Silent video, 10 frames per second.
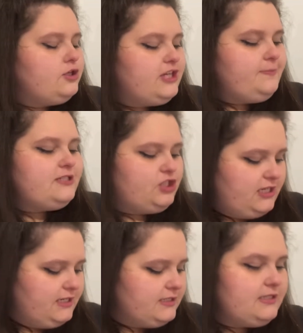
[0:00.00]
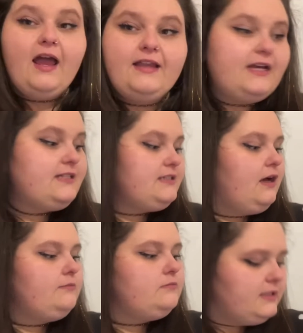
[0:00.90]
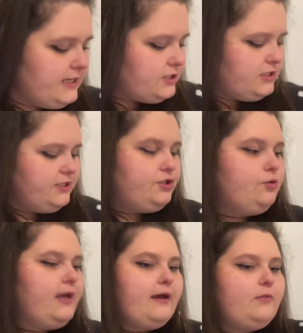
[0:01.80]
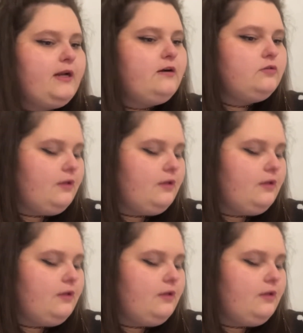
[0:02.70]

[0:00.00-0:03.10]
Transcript: Chips and cheese. And yes, um, it's actually 2 a.m. right now.